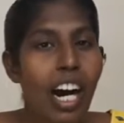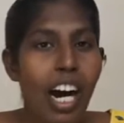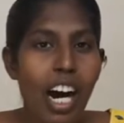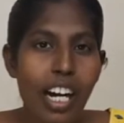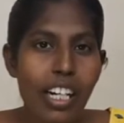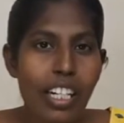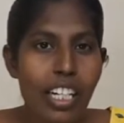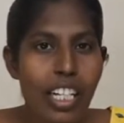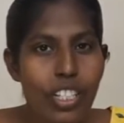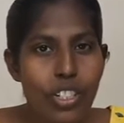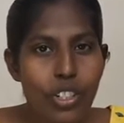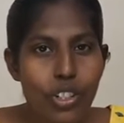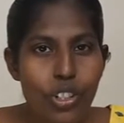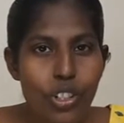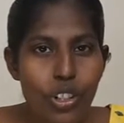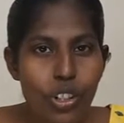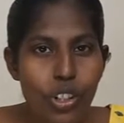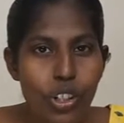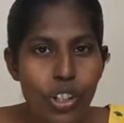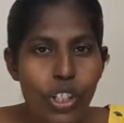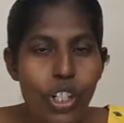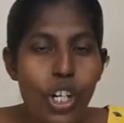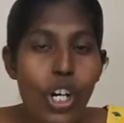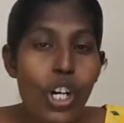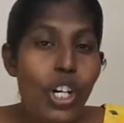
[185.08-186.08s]

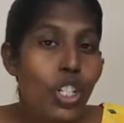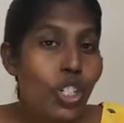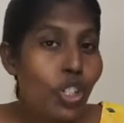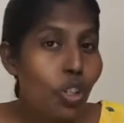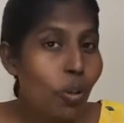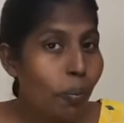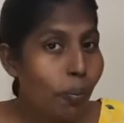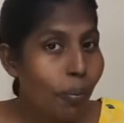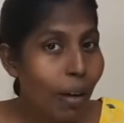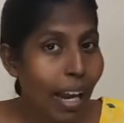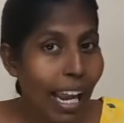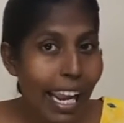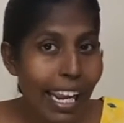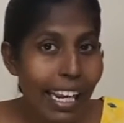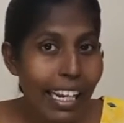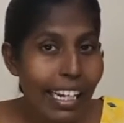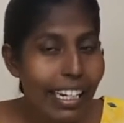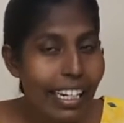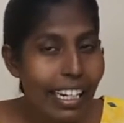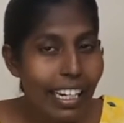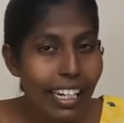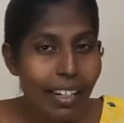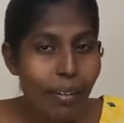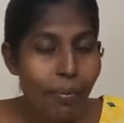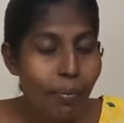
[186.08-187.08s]
Understood? So my
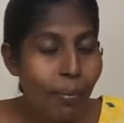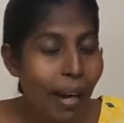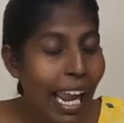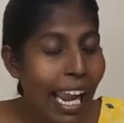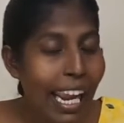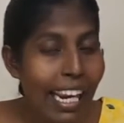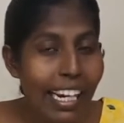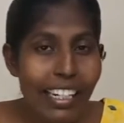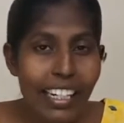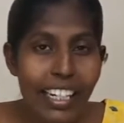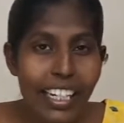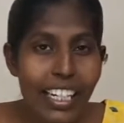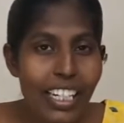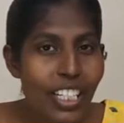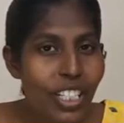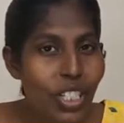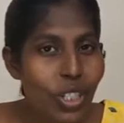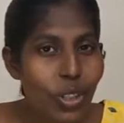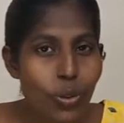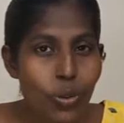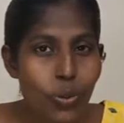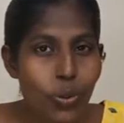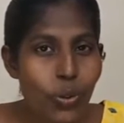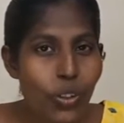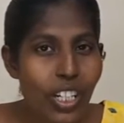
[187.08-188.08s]
dear
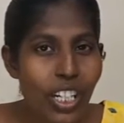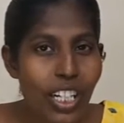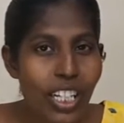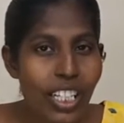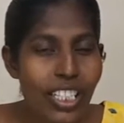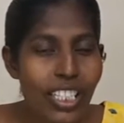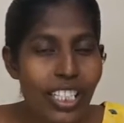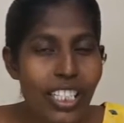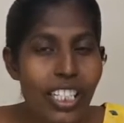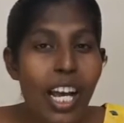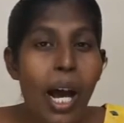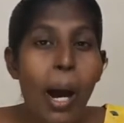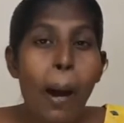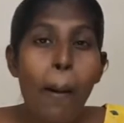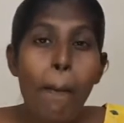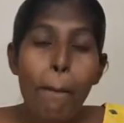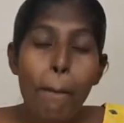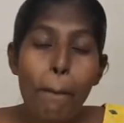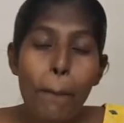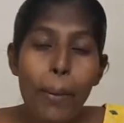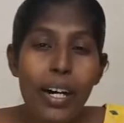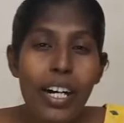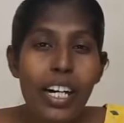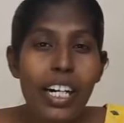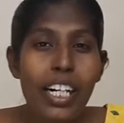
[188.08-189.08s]
students,
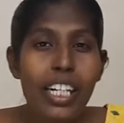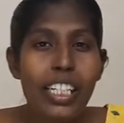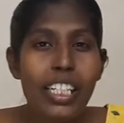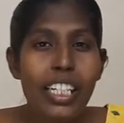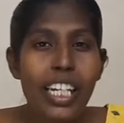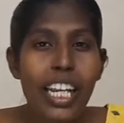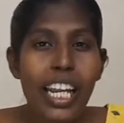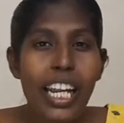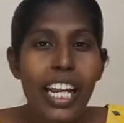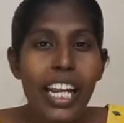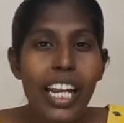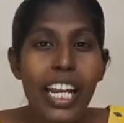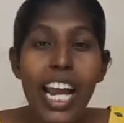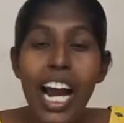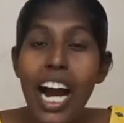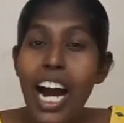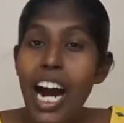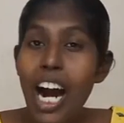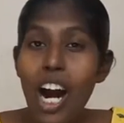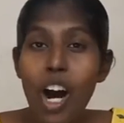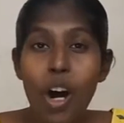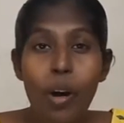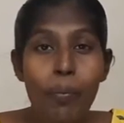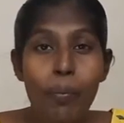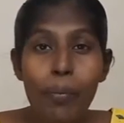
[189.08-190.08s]
per day
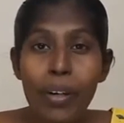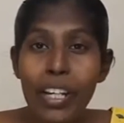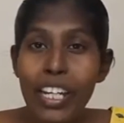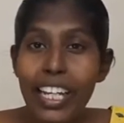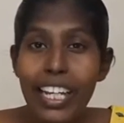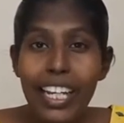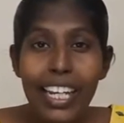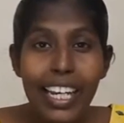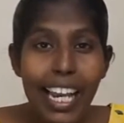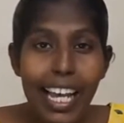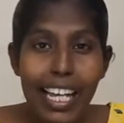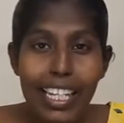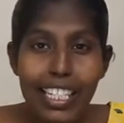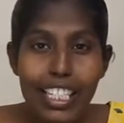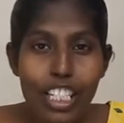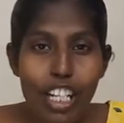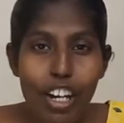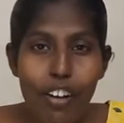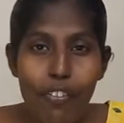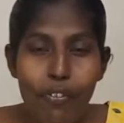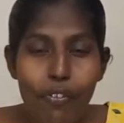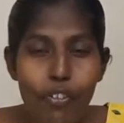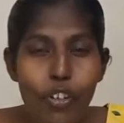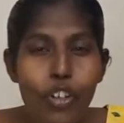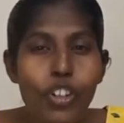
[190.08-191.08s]
how many glass
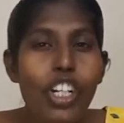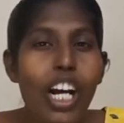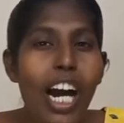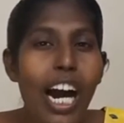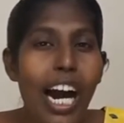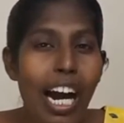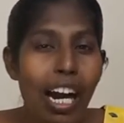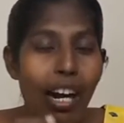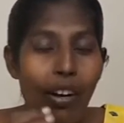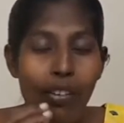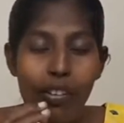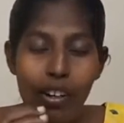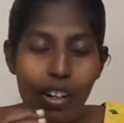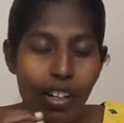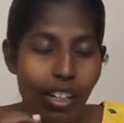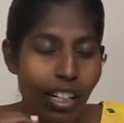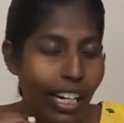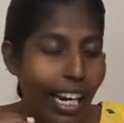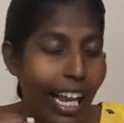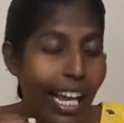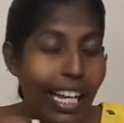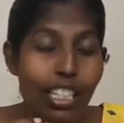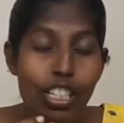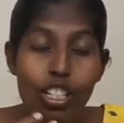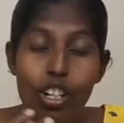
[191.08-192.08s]
of food
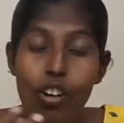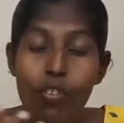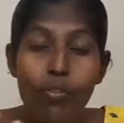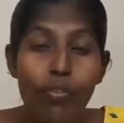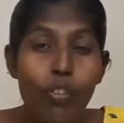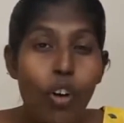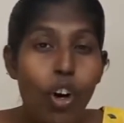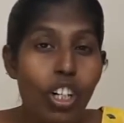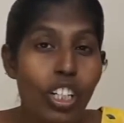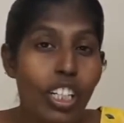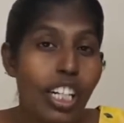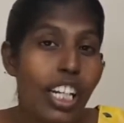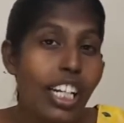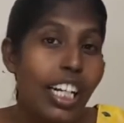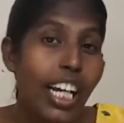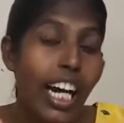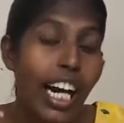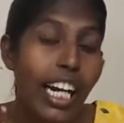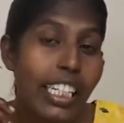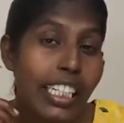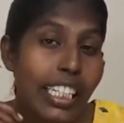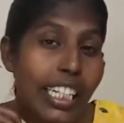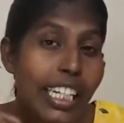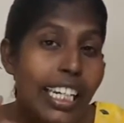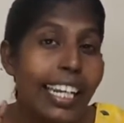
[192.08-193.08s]
glass of water
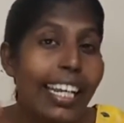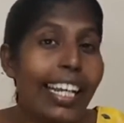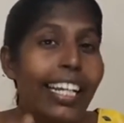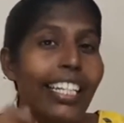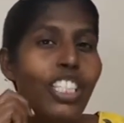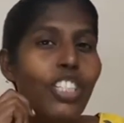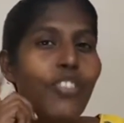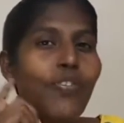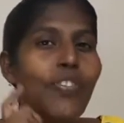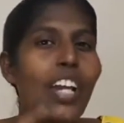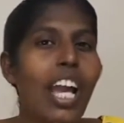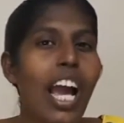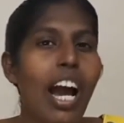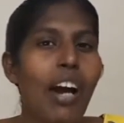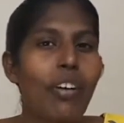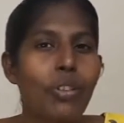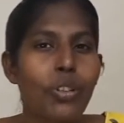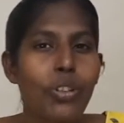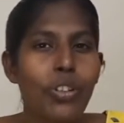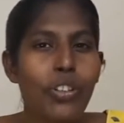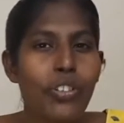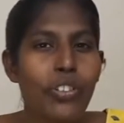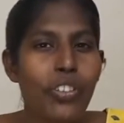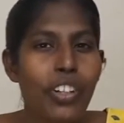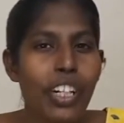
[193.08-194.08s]
at least we have
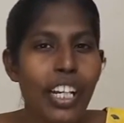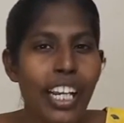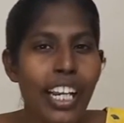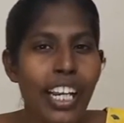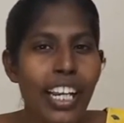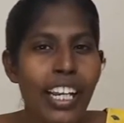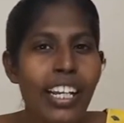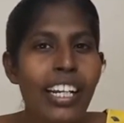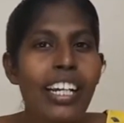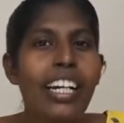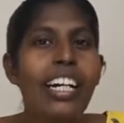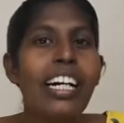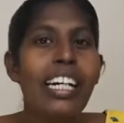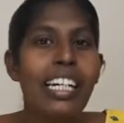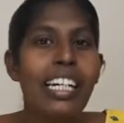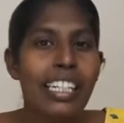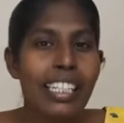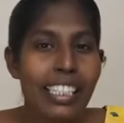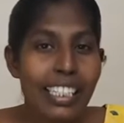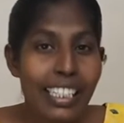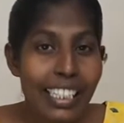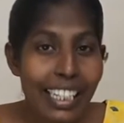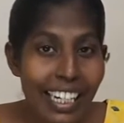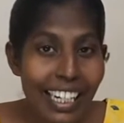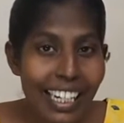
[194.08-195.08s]
to drink?
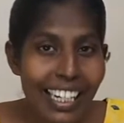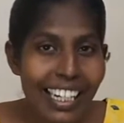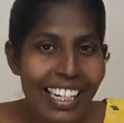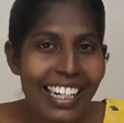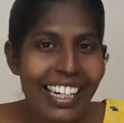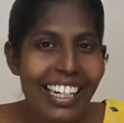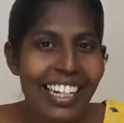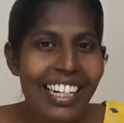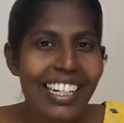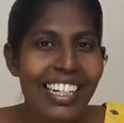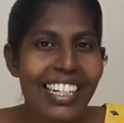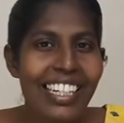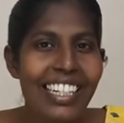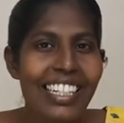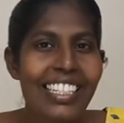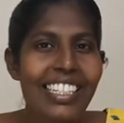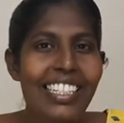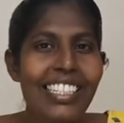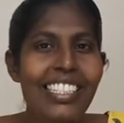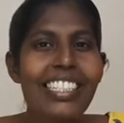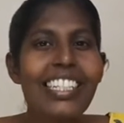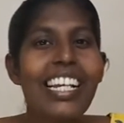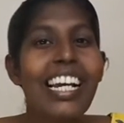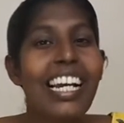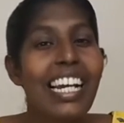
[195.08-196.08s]

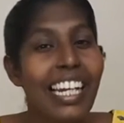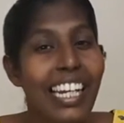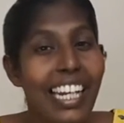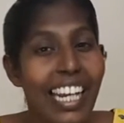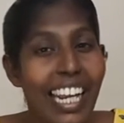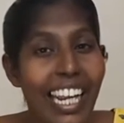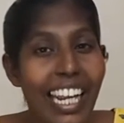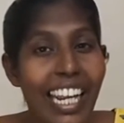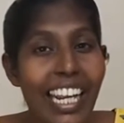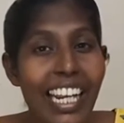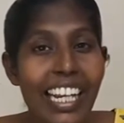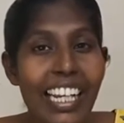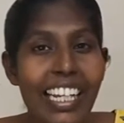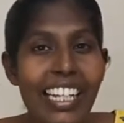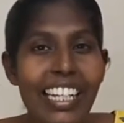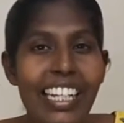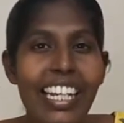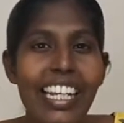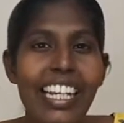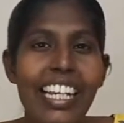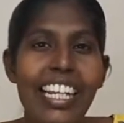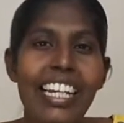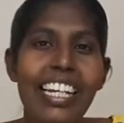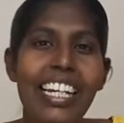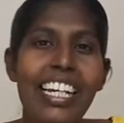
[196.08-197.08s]
Yes,
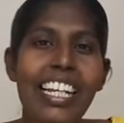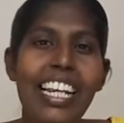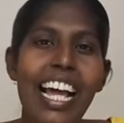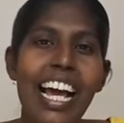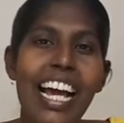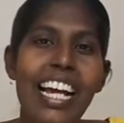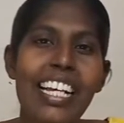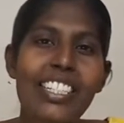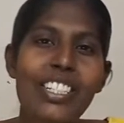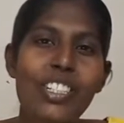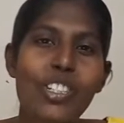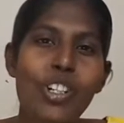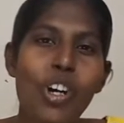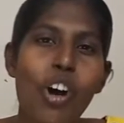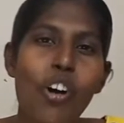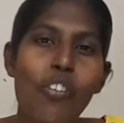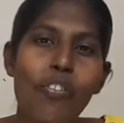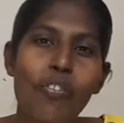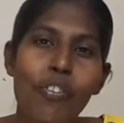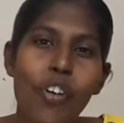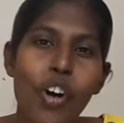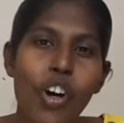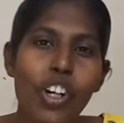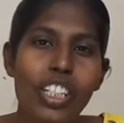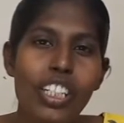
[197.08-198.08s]
8 glass of
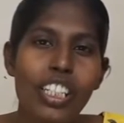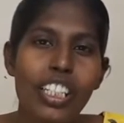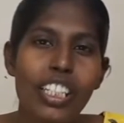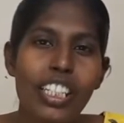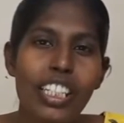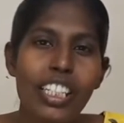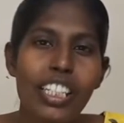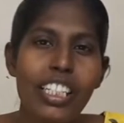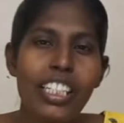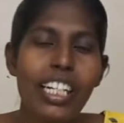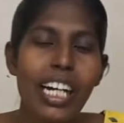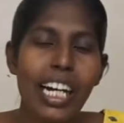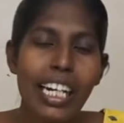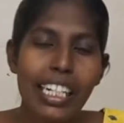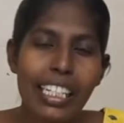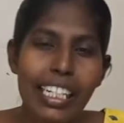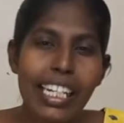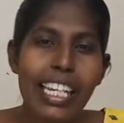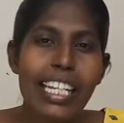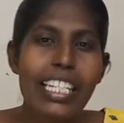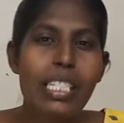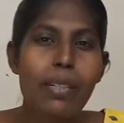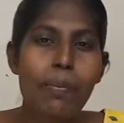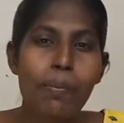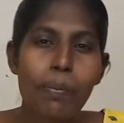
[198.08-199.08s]
water. At
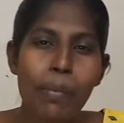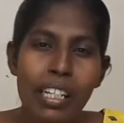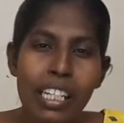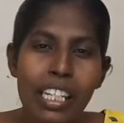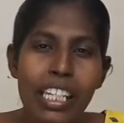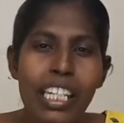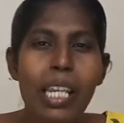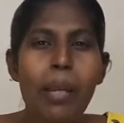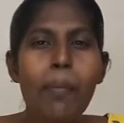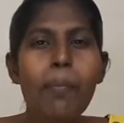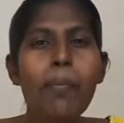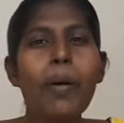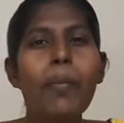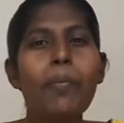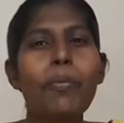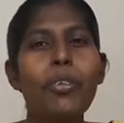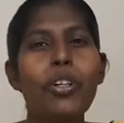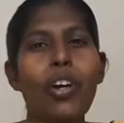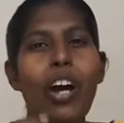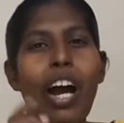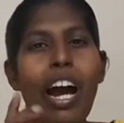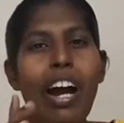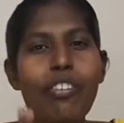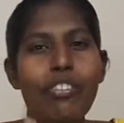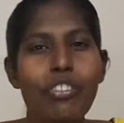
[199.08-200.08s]
least minimum you
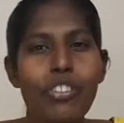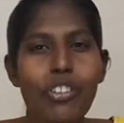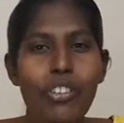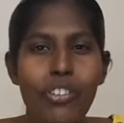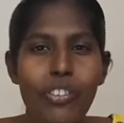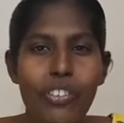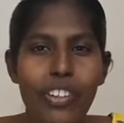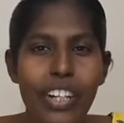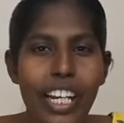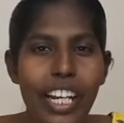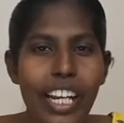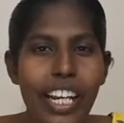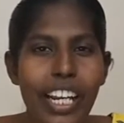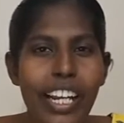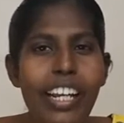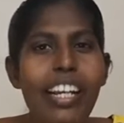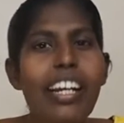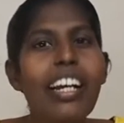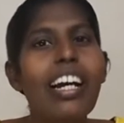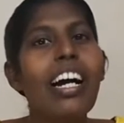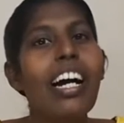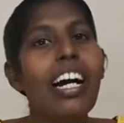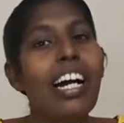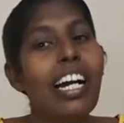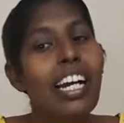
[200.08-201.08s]
have to drink
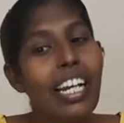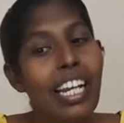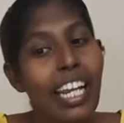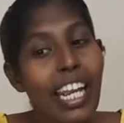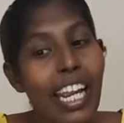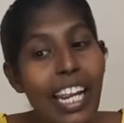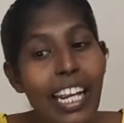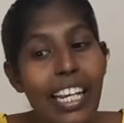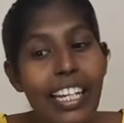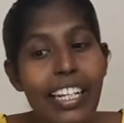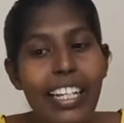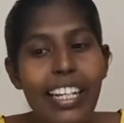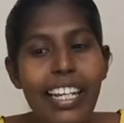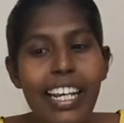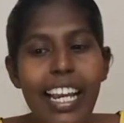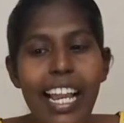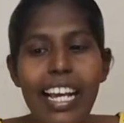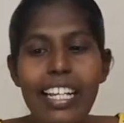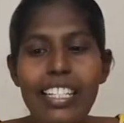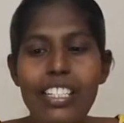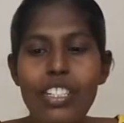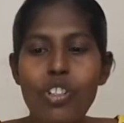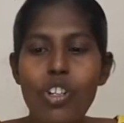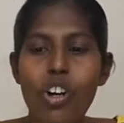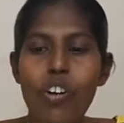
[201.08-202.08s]
8
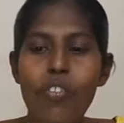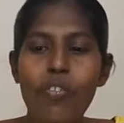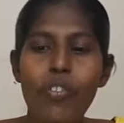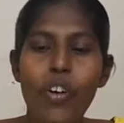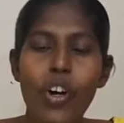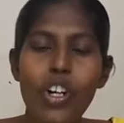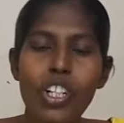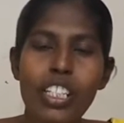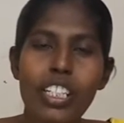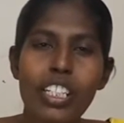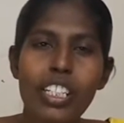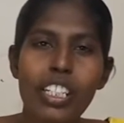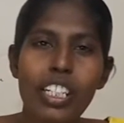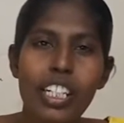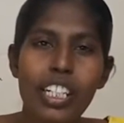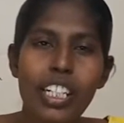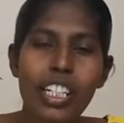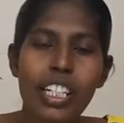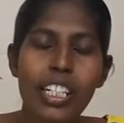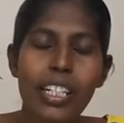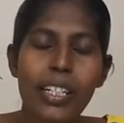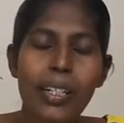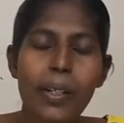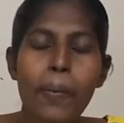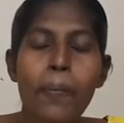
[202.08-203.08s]
glass of
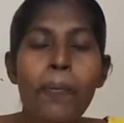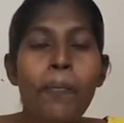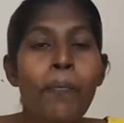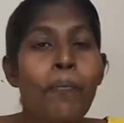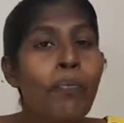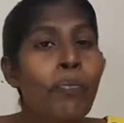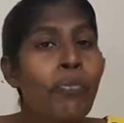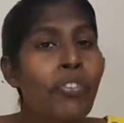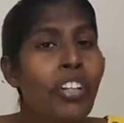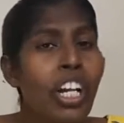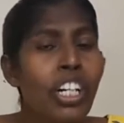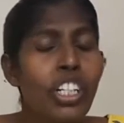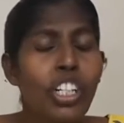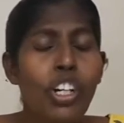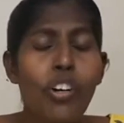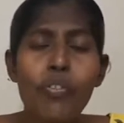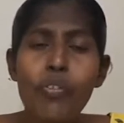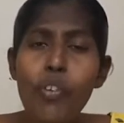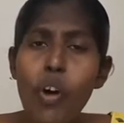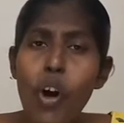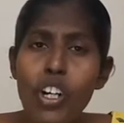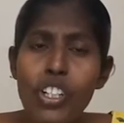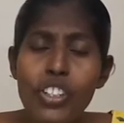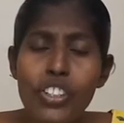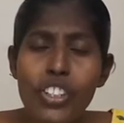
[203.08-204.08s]
water. Now
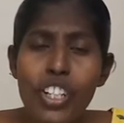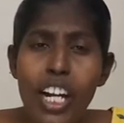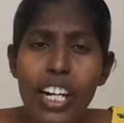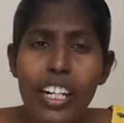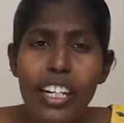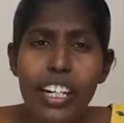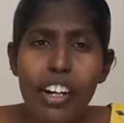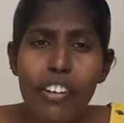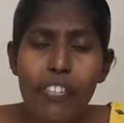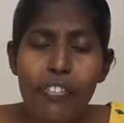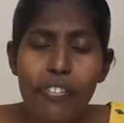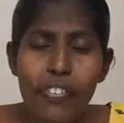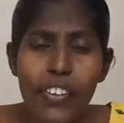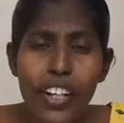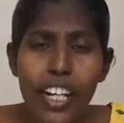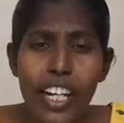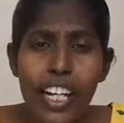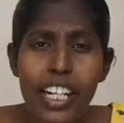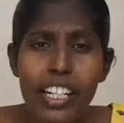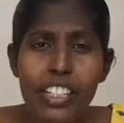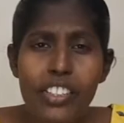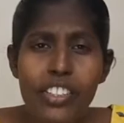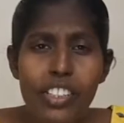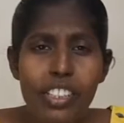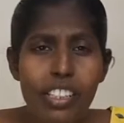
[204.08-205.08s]
water
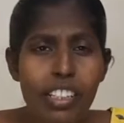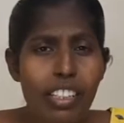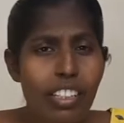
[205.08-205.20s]
roughage.